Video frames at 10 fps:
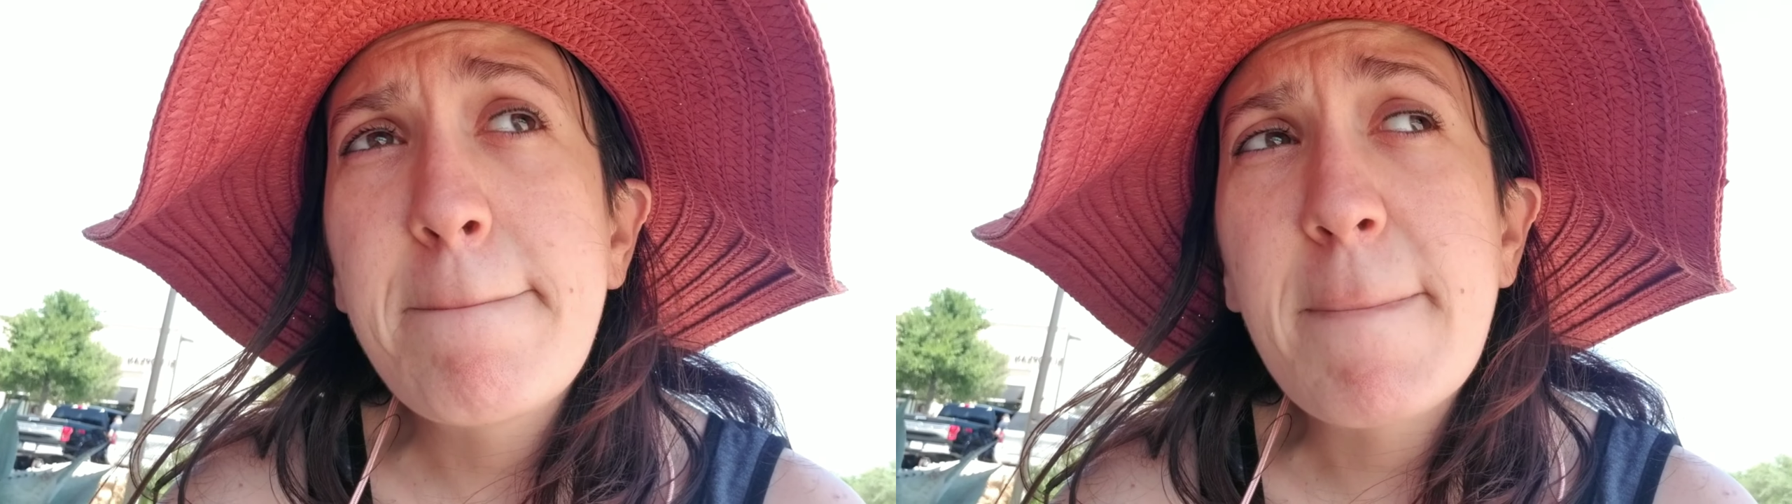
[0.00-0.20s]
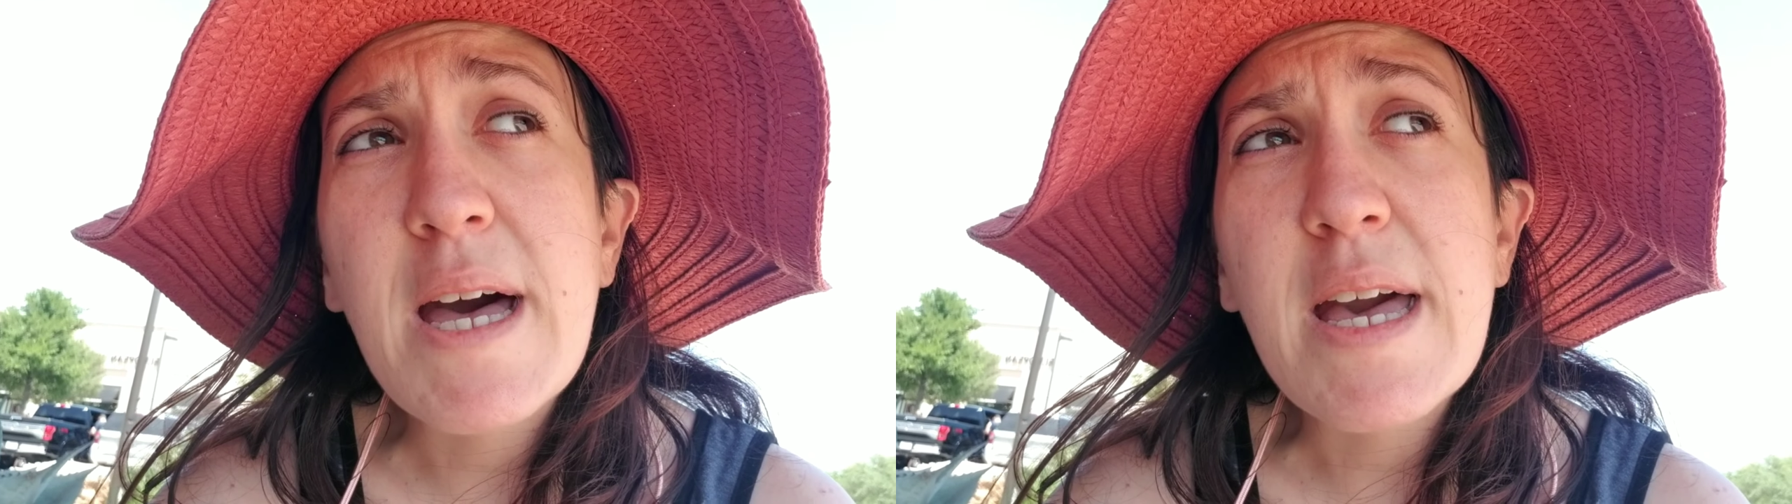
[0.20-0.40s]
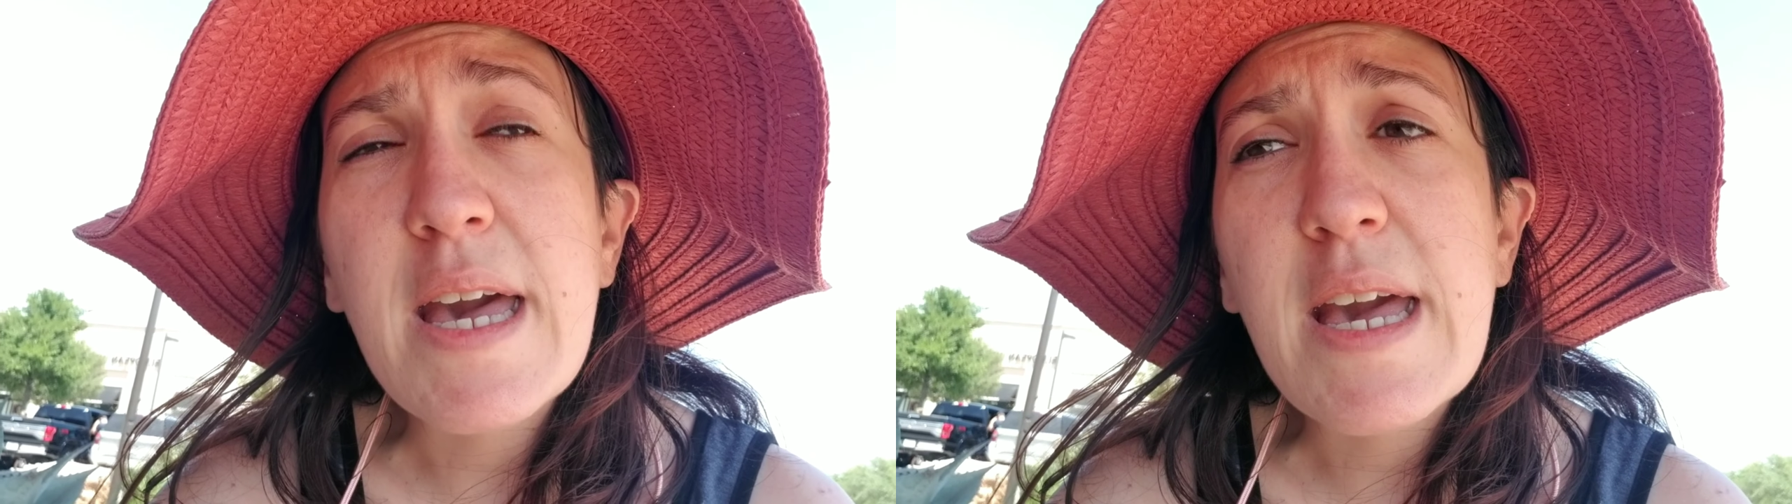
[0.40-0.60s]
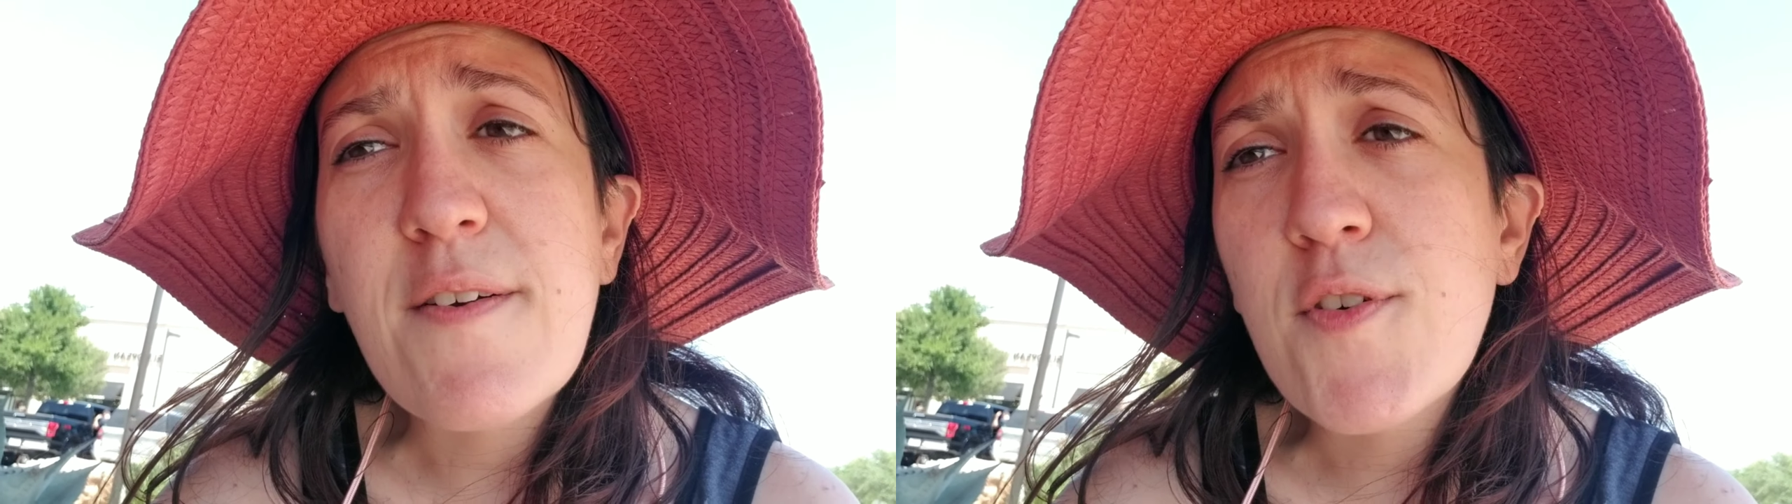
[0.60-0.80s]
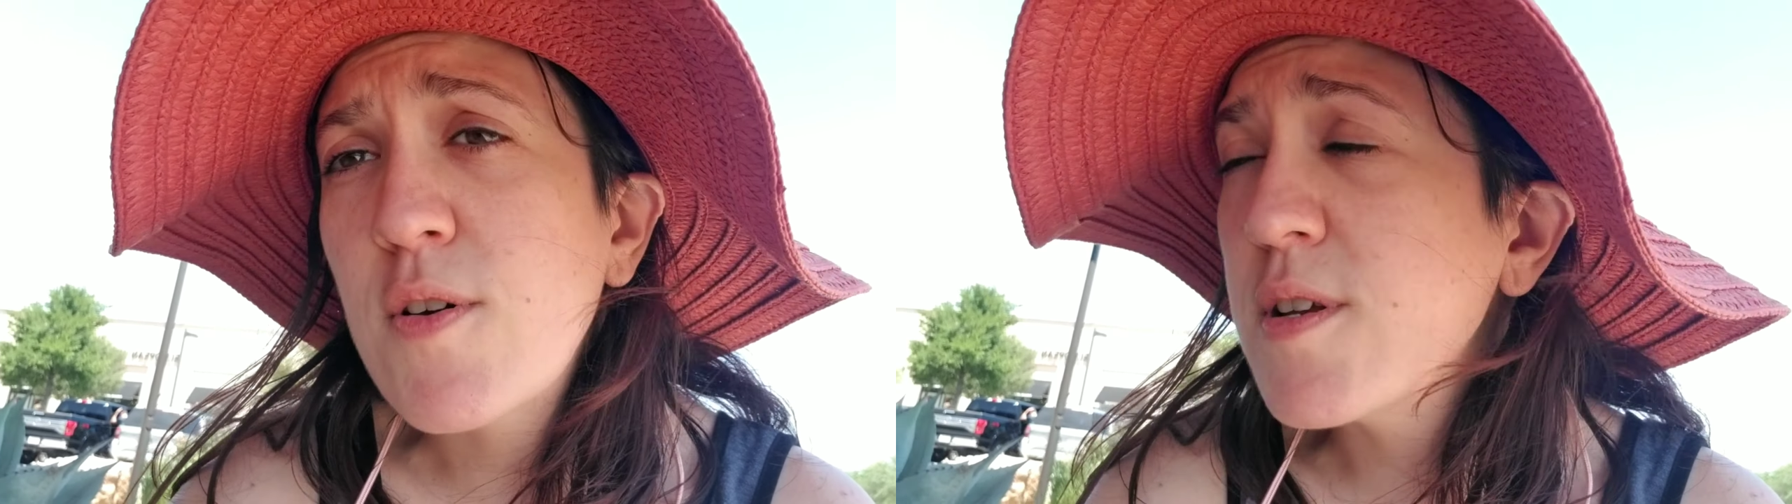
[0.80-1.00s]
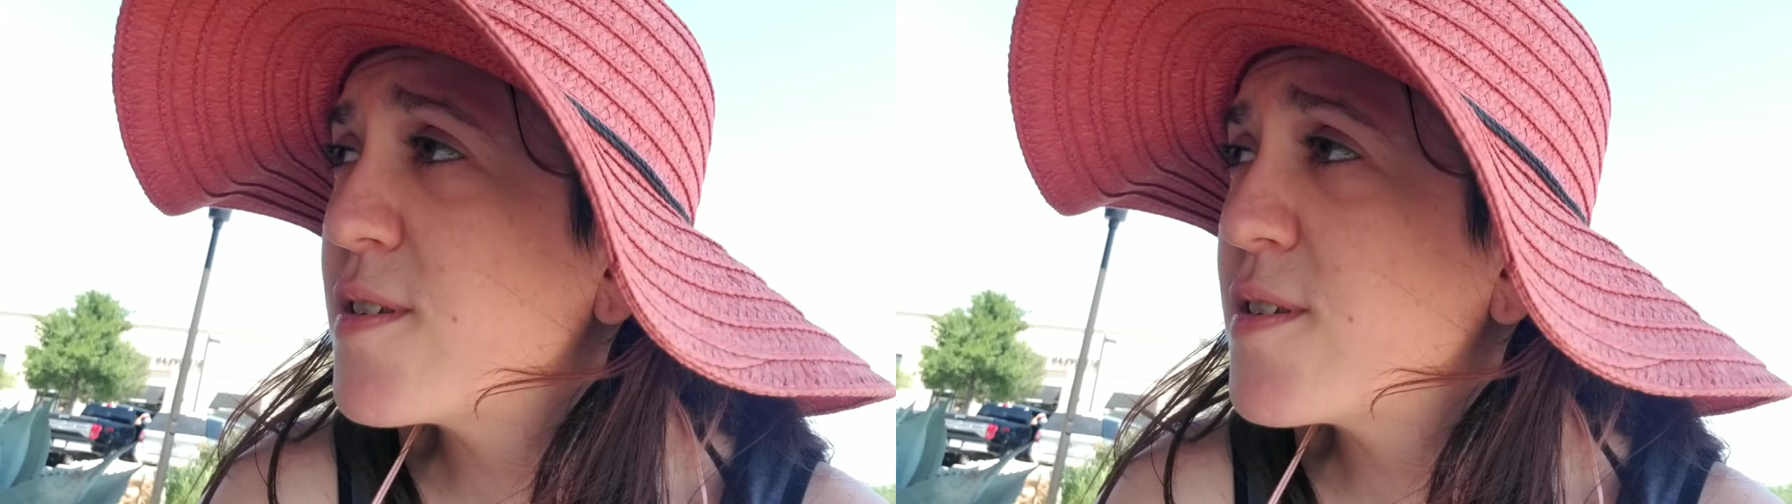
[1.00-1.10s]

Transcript: my phone